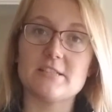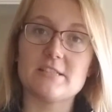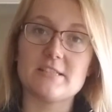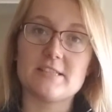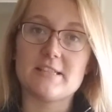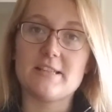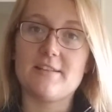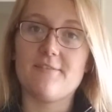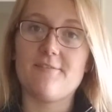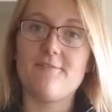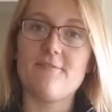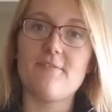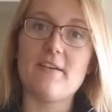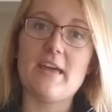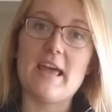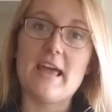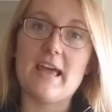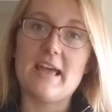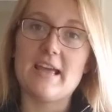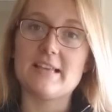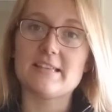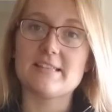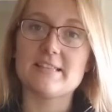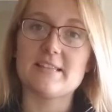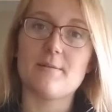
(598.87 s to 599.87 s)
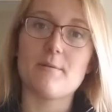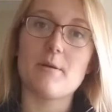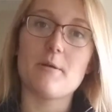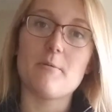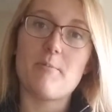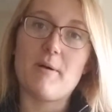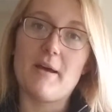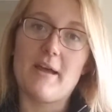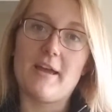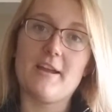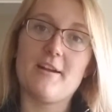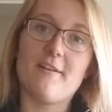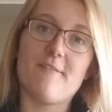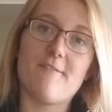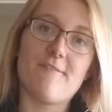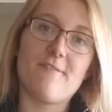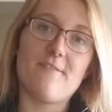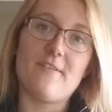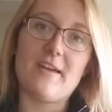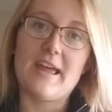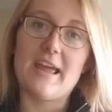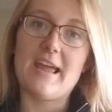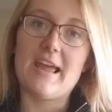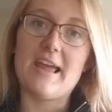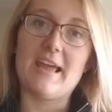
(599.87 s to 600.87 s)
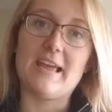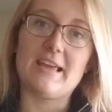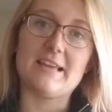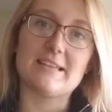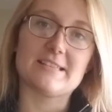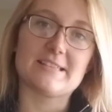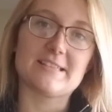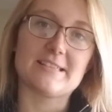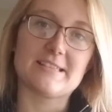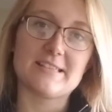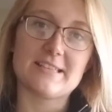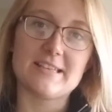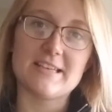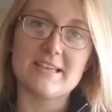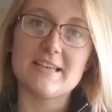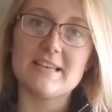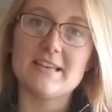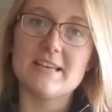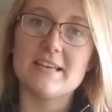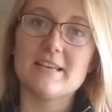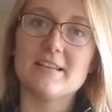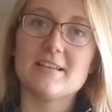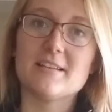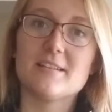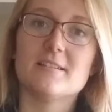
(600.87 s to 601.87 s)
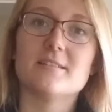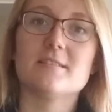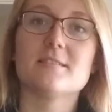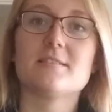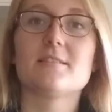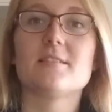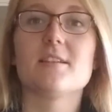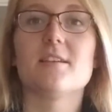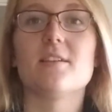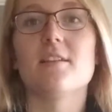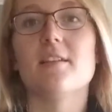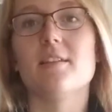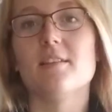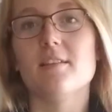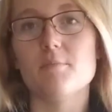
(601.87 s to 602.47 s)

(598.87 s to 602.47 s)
and the face. Let me pet your face. And so then the